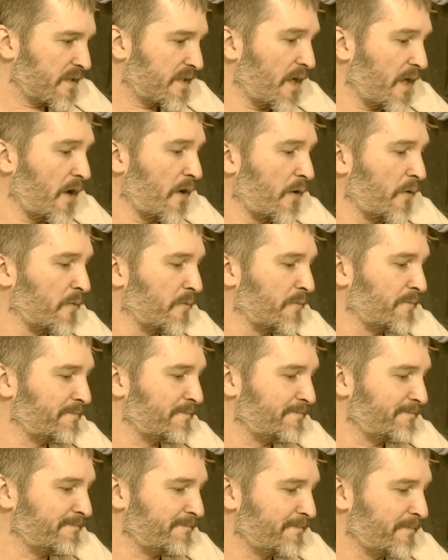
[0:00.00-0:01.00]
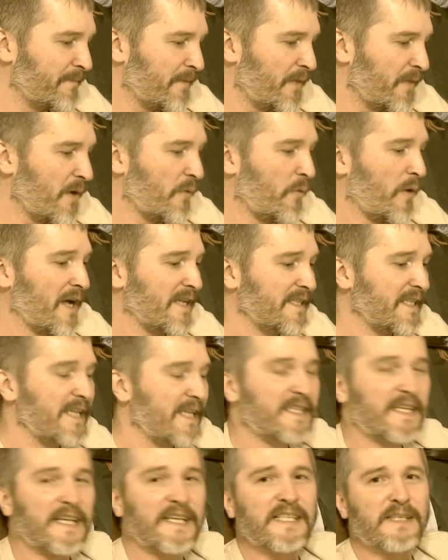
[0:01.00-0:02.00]
So, there was a
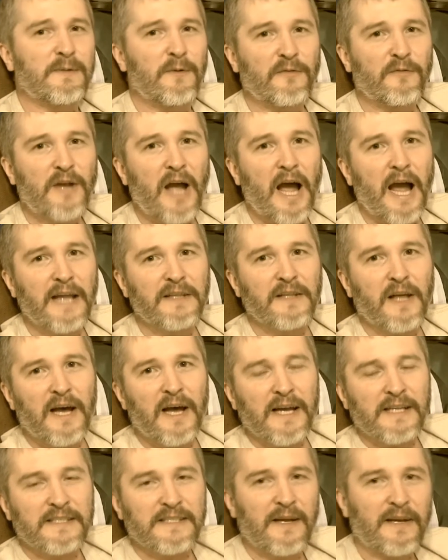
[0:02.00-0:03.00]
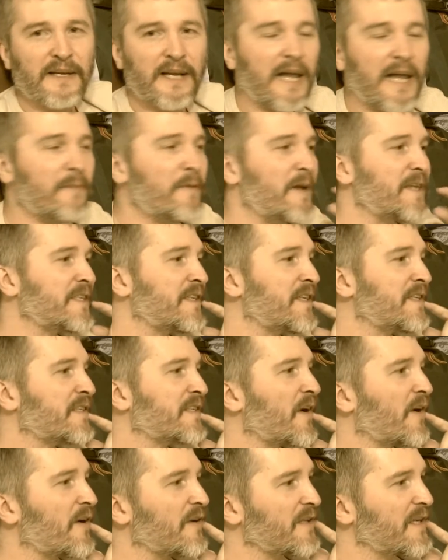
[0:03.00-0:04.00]
system of guidelines. Now, I kind of mentioned
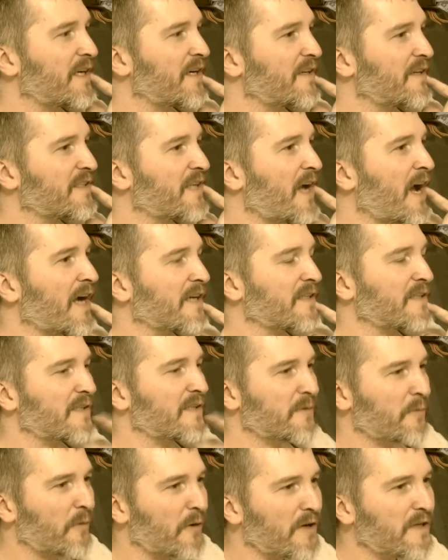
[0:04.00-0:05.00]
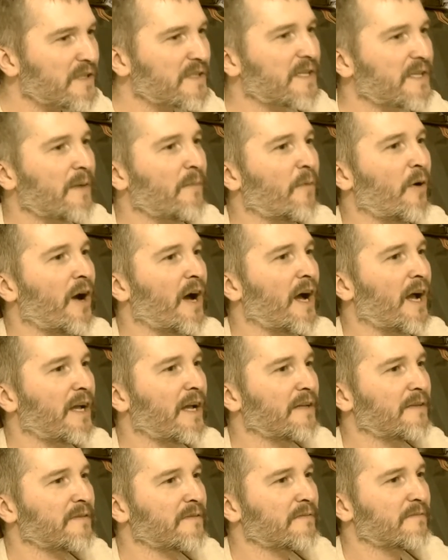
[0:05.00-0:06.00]
this earlier. Doctors were
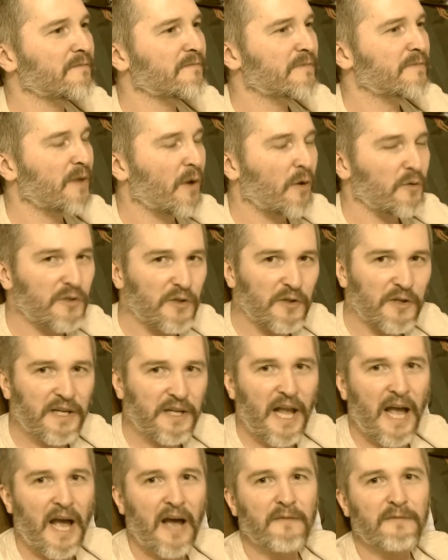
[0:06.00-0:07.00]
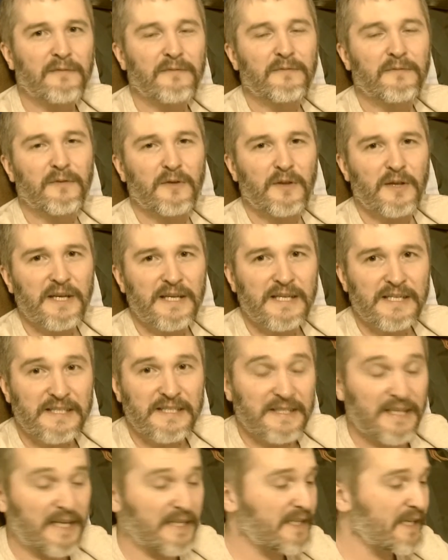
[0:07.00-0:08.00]
somewhat told to look out for
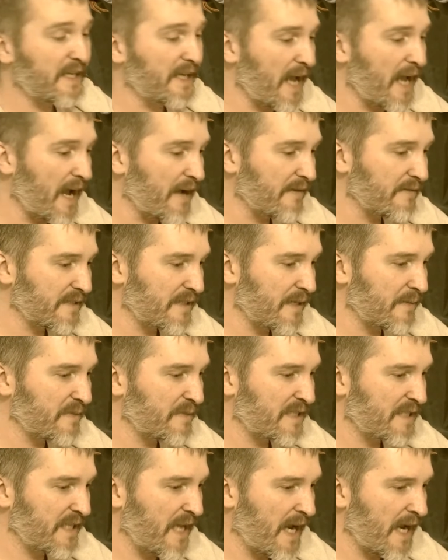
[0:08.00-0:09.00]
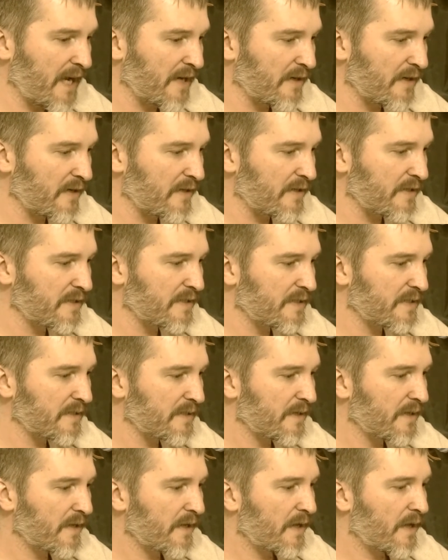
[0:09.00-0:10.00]
this. They did have some
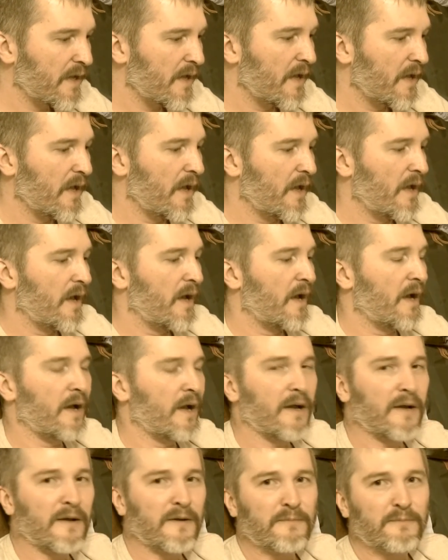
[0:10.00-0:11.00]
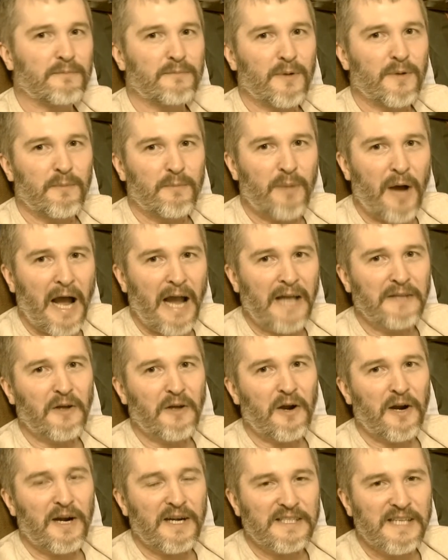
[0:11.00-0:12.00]
standards. Uh, but by and
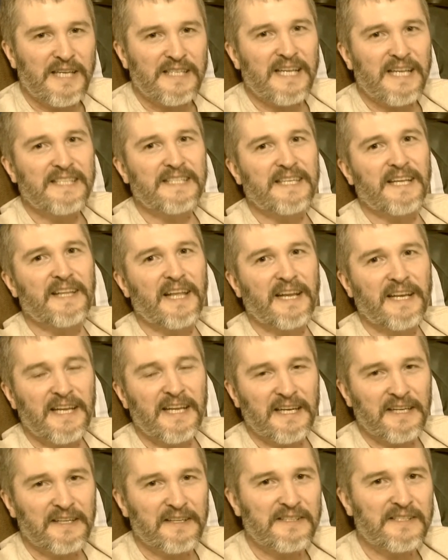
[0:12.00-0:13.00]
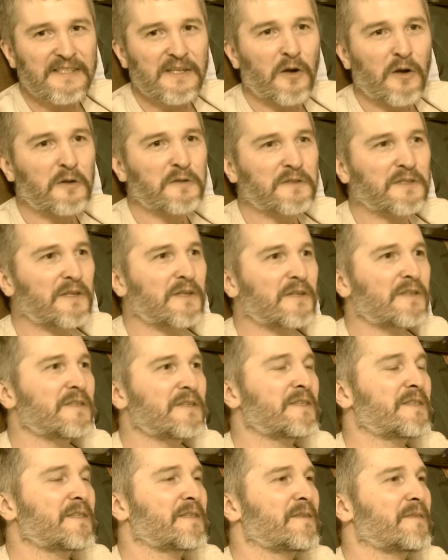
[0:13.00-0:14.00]
large, as I said, they needed the
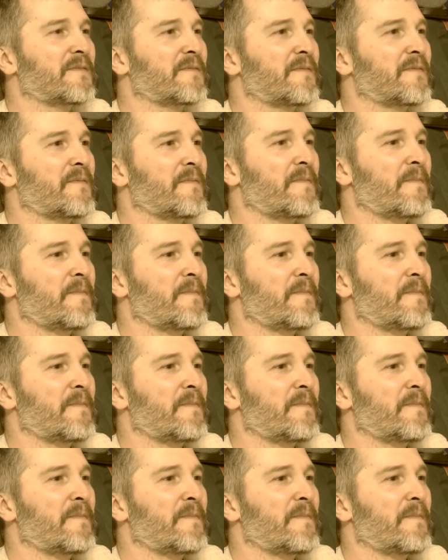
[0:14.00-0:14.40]
soldiers.